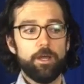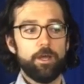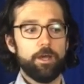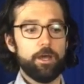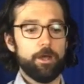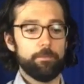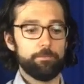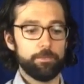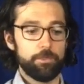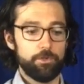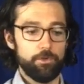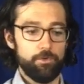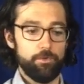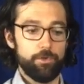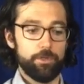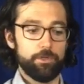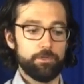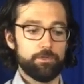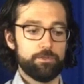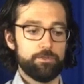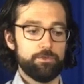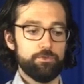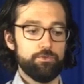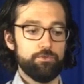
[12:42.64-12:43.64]
I'm going
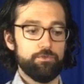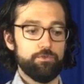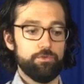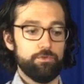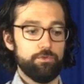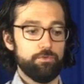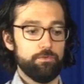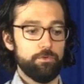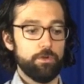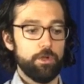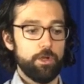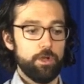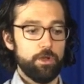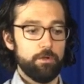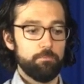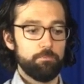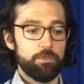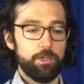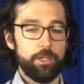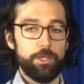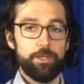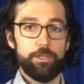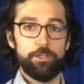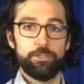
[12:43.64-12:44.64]
to
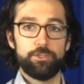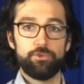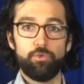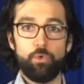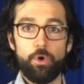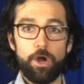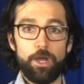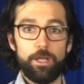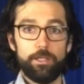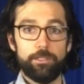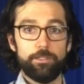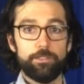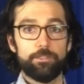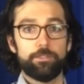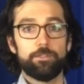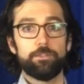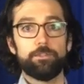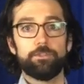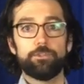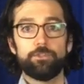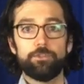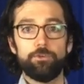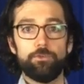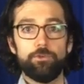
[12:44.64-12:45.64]
play it twice.
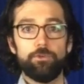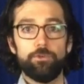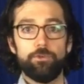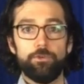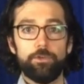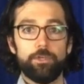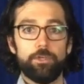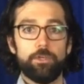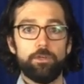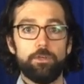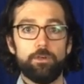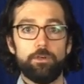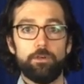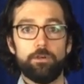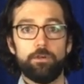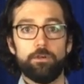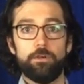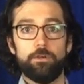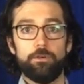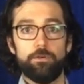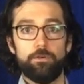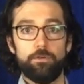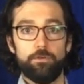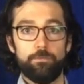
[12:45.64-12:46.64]
So you'll
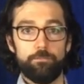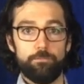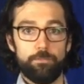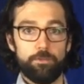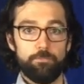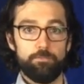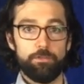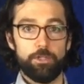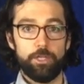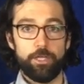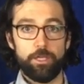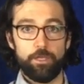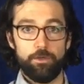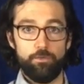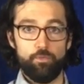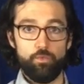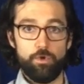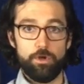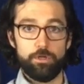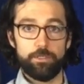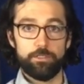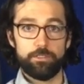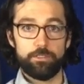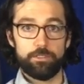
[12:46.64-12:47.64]
hear me playing it
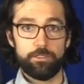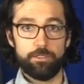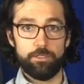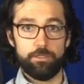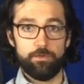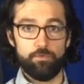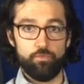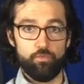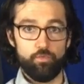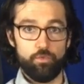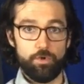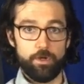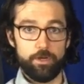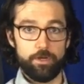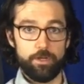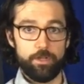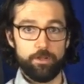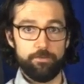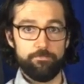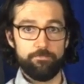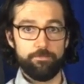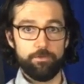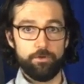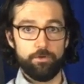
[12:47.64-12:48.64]
once in one
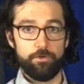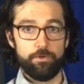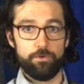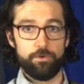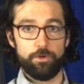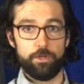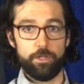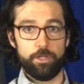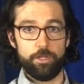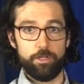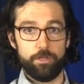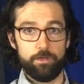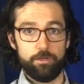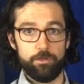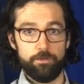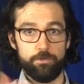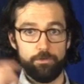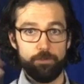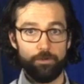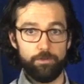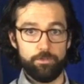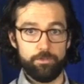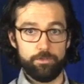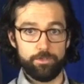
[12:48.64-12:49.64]
headphone and you'll
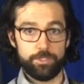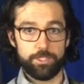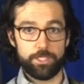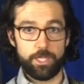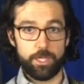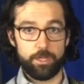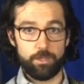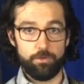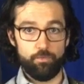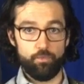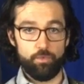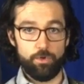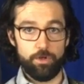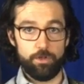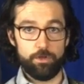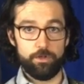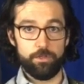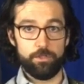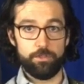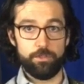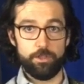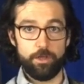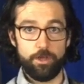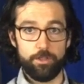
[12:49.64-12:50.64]
hear the second one
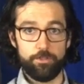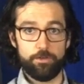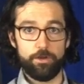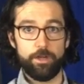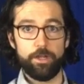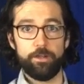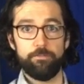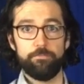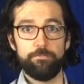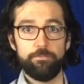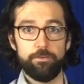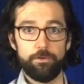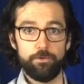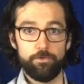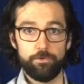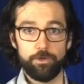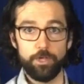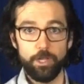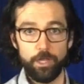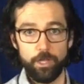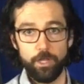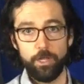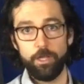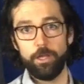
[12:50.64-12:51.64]
in the other headphone.
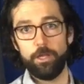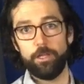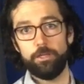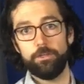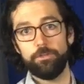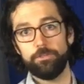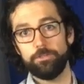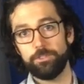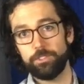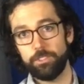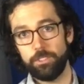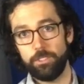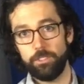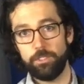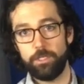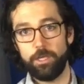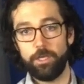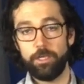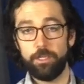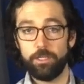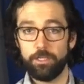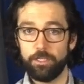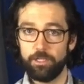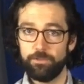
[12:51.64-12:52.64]
And you'll see
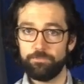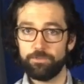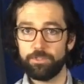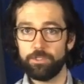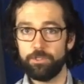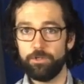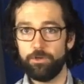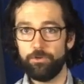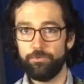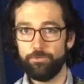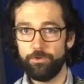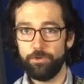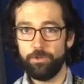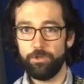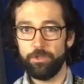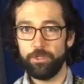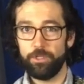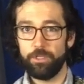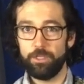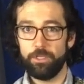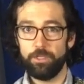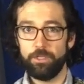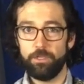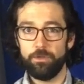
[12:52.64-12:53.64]
that it gives it a
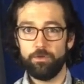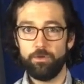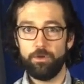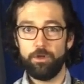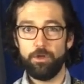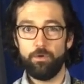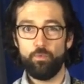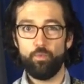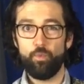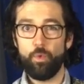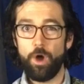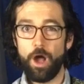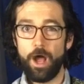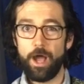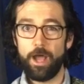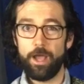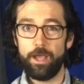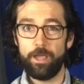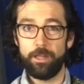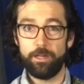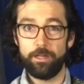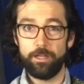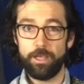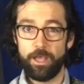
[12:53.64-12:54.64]
really
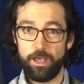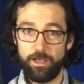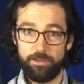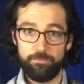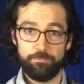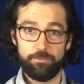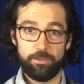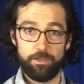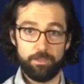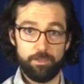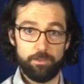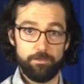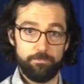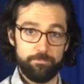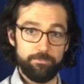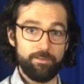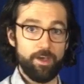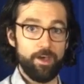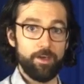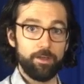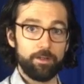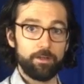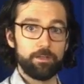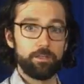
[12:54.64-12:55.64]
wide, heavy
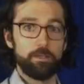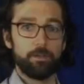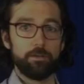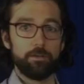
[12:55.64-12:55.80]
effect.